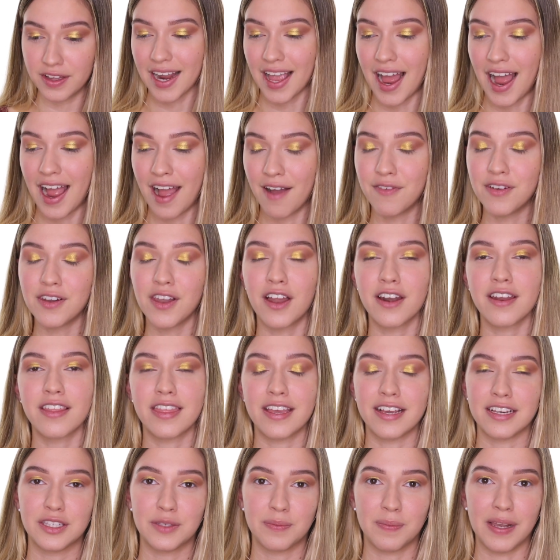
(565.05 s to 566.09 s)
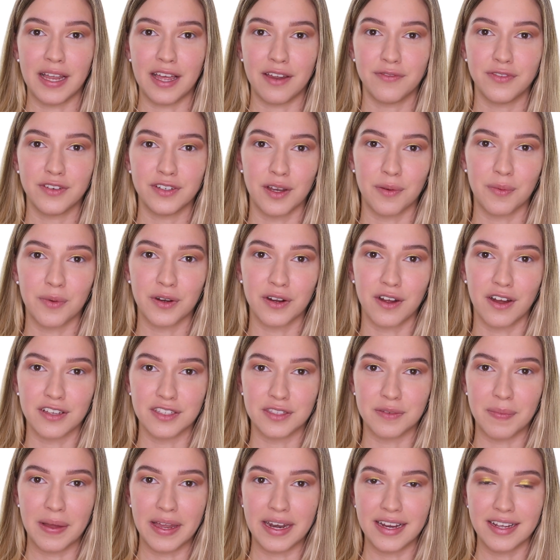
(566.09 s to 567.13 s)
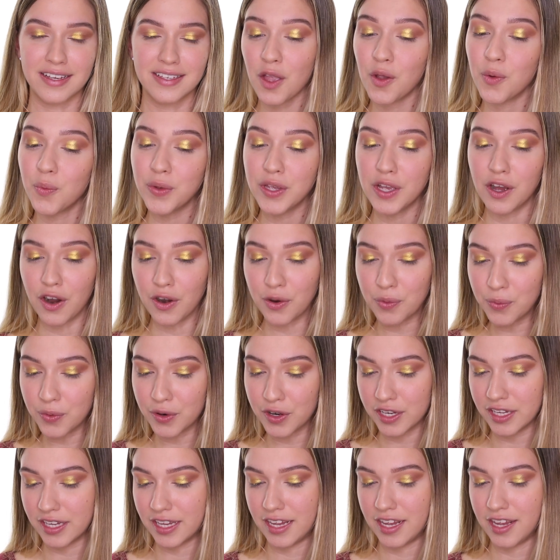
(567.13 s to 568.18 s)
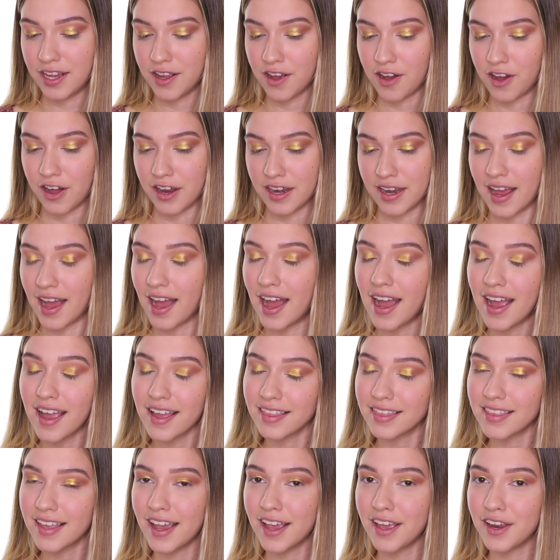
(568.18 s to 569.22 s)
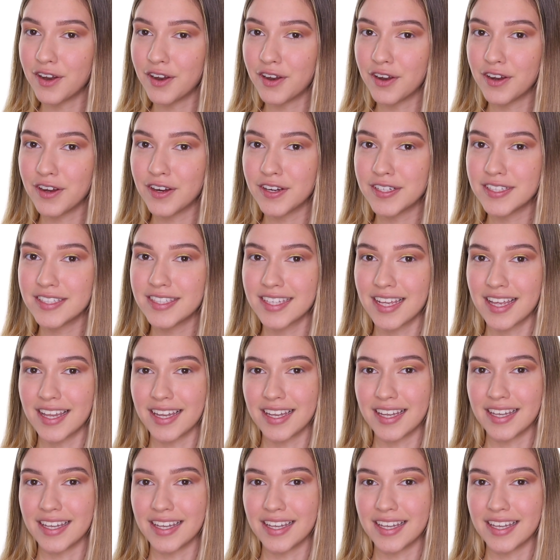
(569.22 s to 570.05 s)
I have a lot of things planned for Deborah Cosmetics. We are working on highlighters.